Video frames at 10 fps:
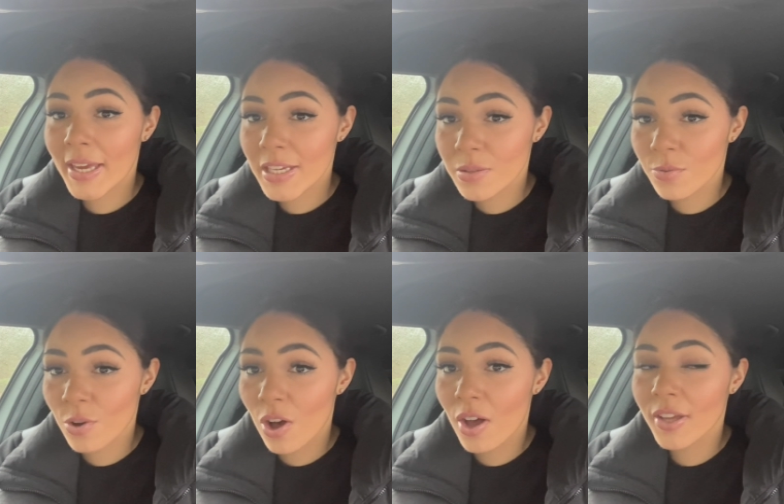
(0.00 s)
eggs we've
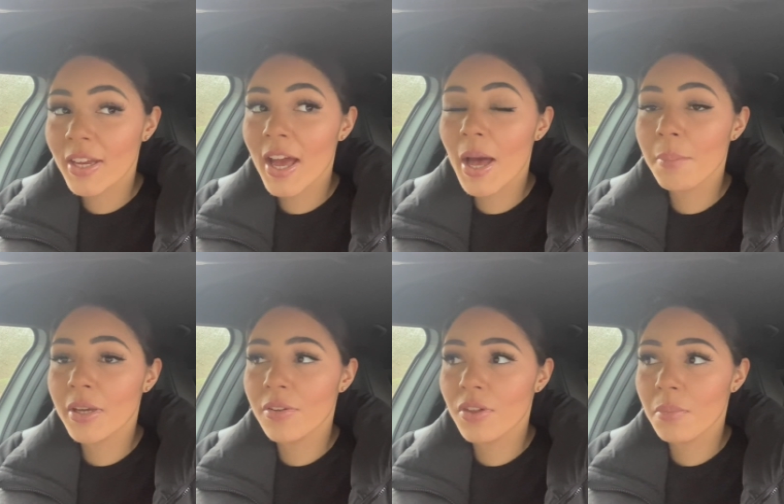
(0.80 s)
got and how
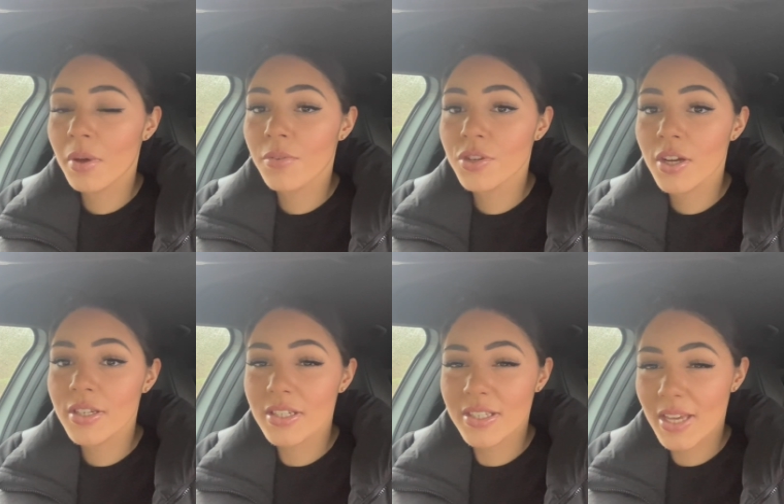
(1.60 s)
many of them have
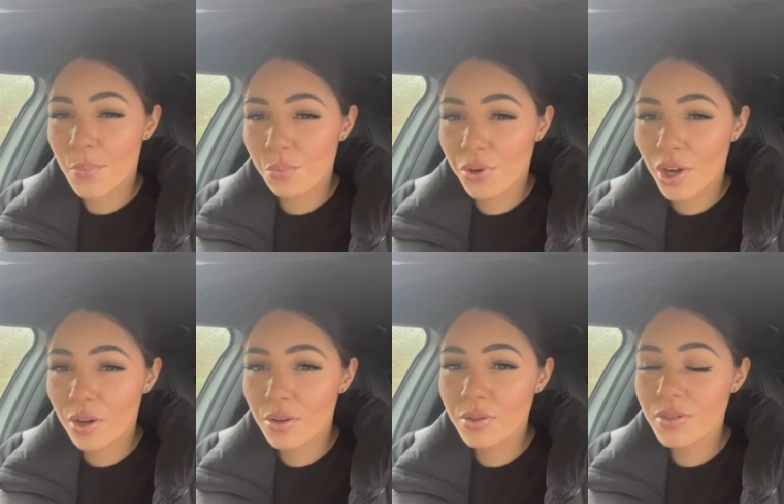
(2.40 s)
turned into
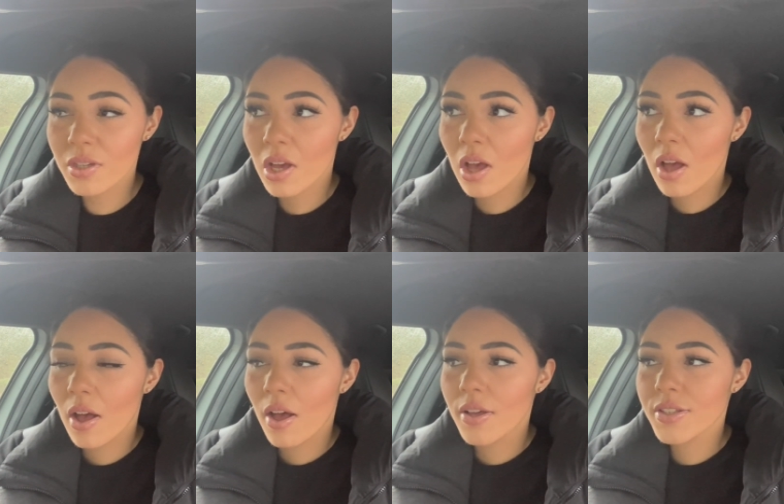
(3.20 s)
embryos.
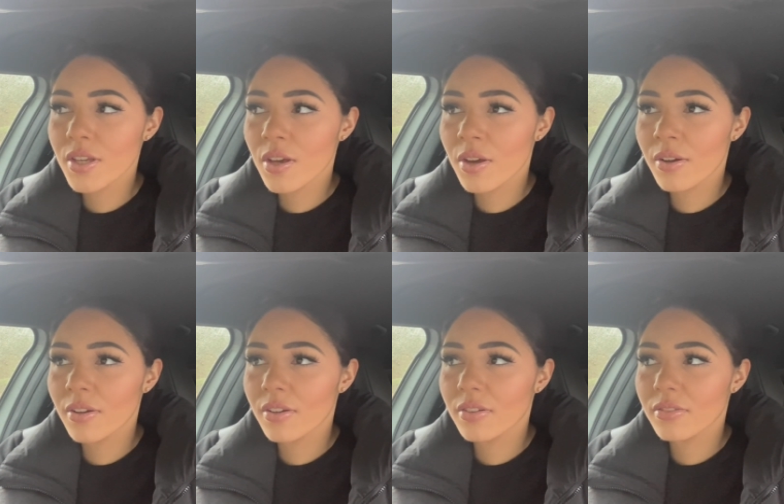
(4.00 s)
So
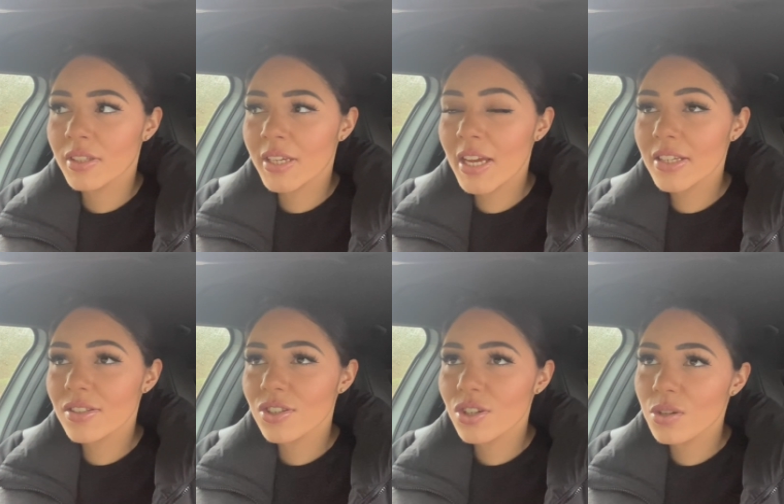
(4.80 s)
the
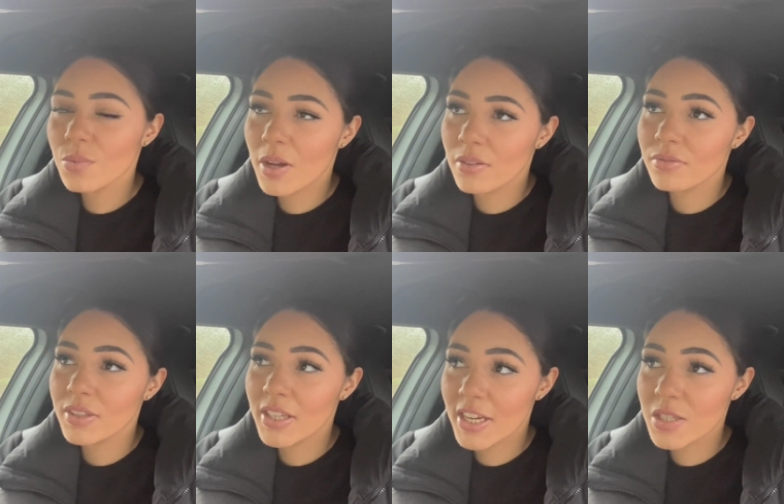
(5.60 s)
next
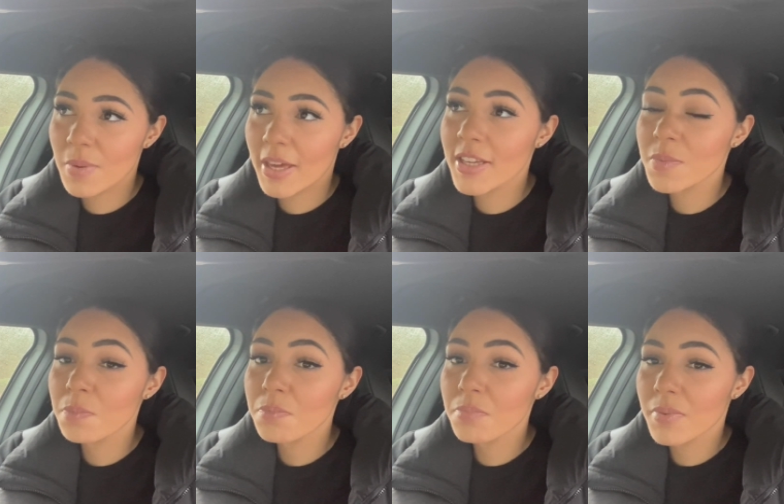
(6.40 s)
next week is
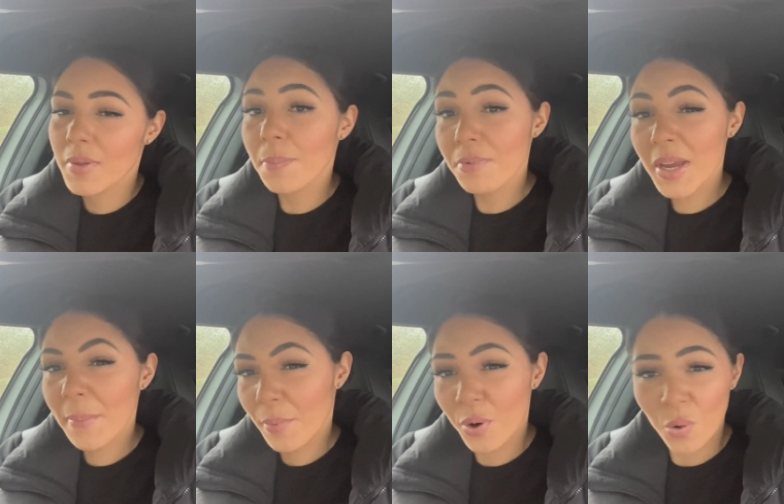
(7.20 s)
a pretty
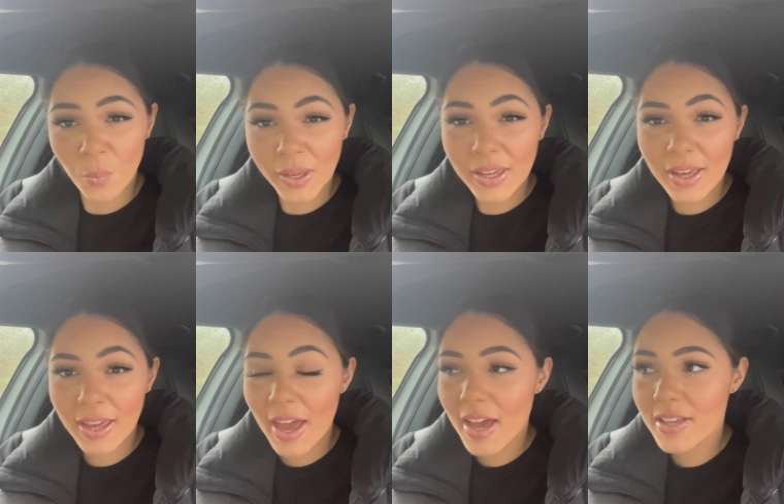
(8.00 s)
important week, I
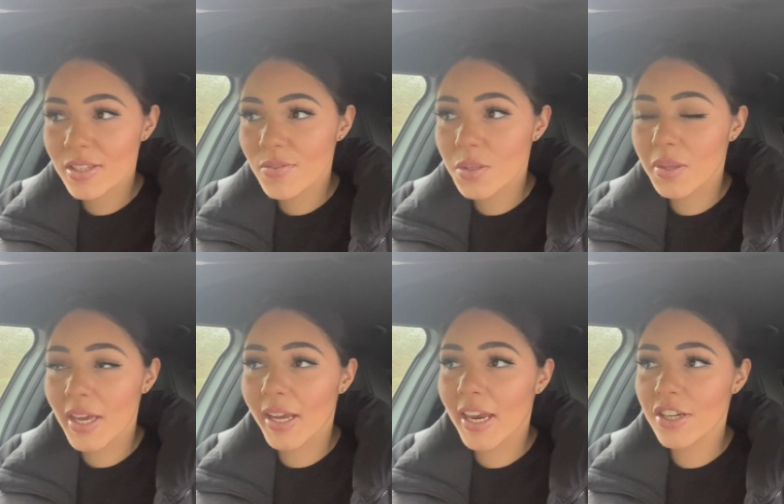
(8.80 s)
guess. Obviously with the
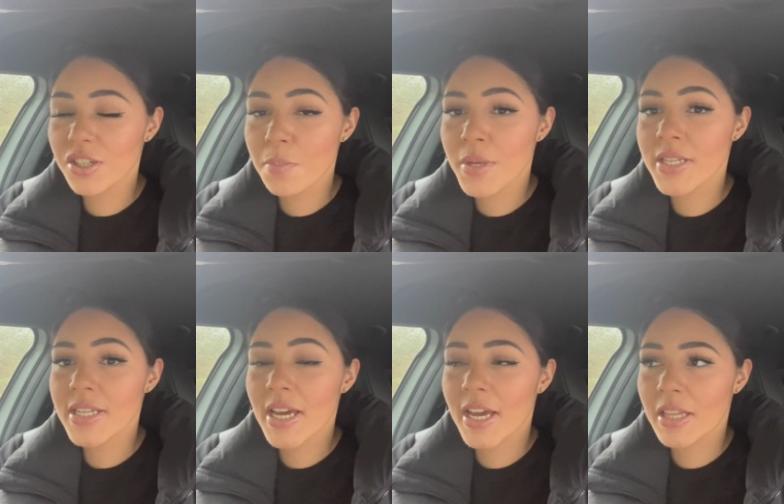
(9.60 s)
egg collection on
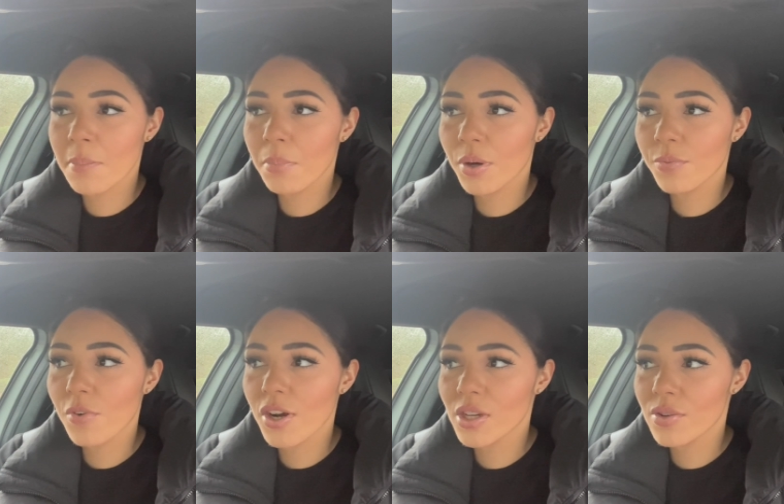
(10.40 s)
Monday, and then by
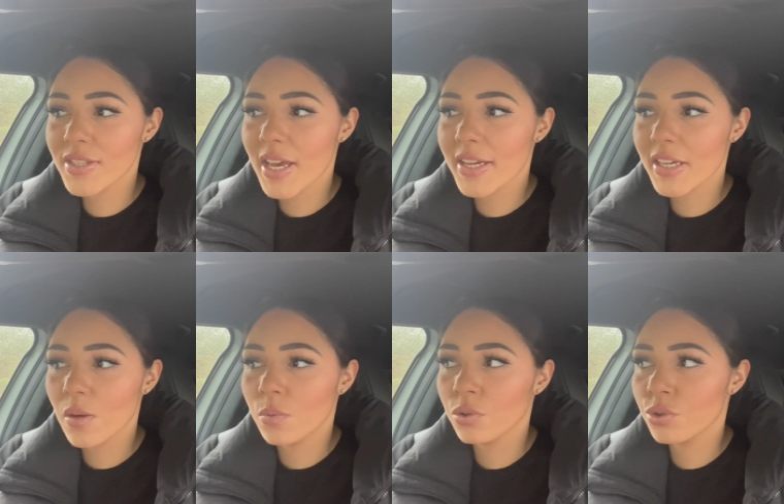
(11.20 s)
Friday or Saturday
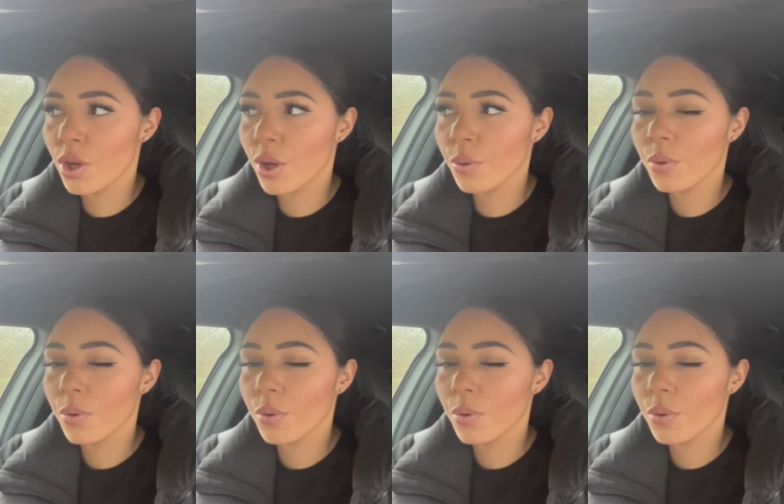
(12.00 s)
we'll know